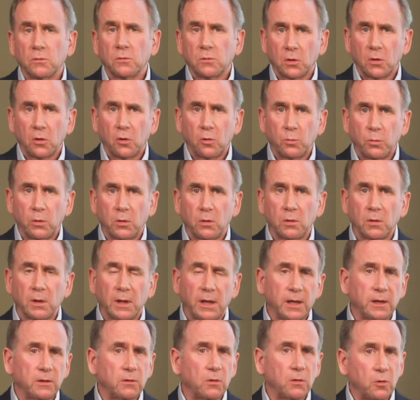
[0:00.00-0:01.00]

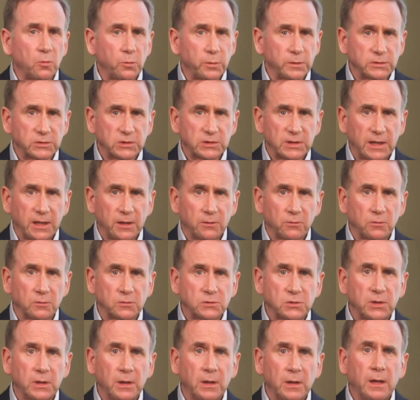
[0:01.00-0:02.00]
global and open
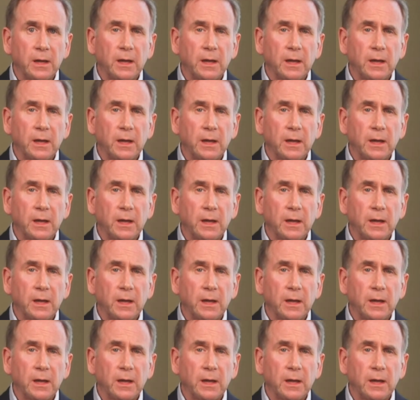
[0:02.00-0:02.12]
standards